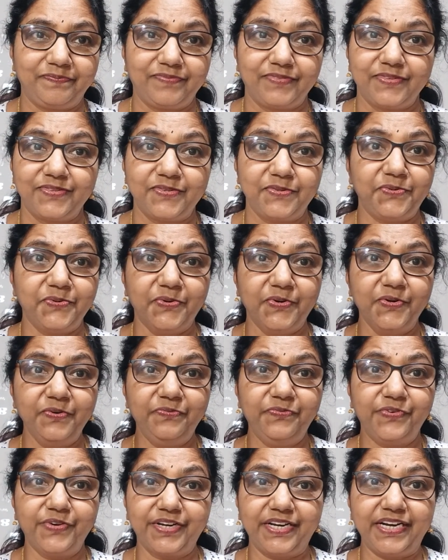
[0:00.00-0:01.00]
So
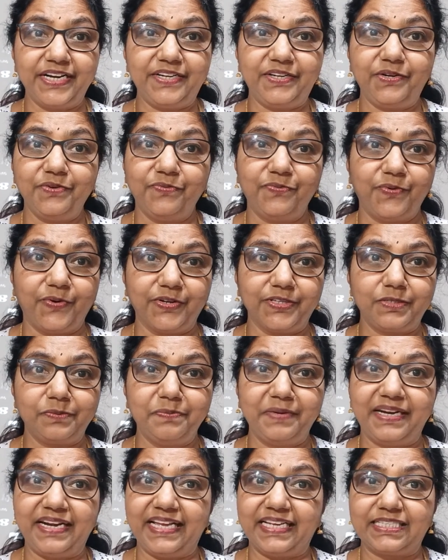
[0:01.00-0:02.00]
don't forget to watch my
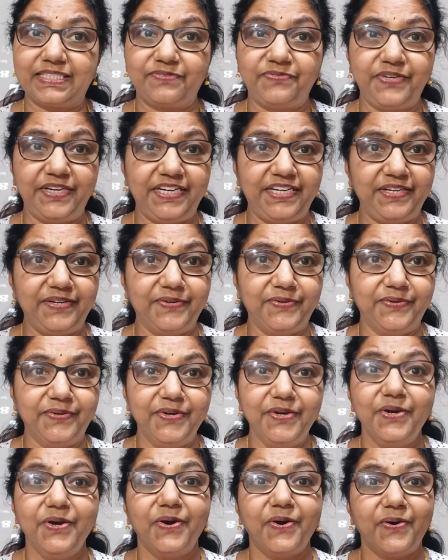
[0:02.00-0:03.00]
next video
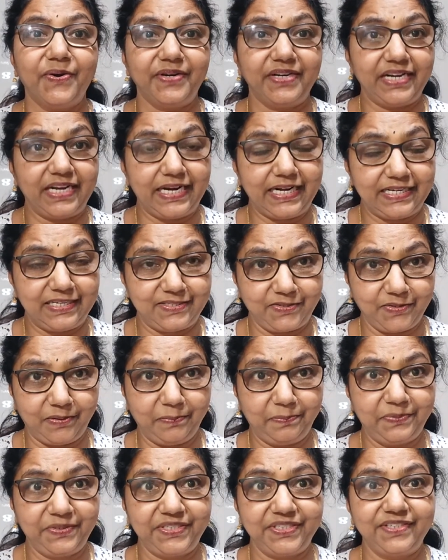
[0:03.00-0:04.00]
on
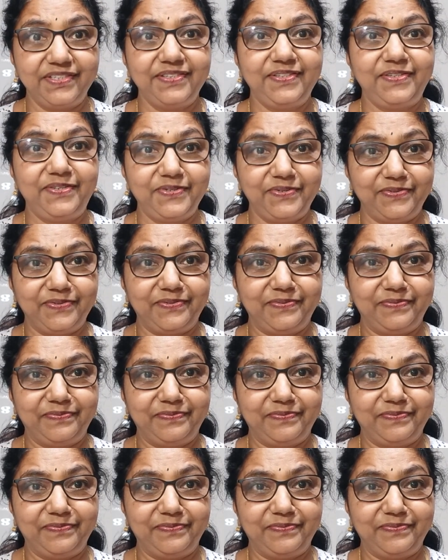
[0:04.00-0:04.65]
adsorption too.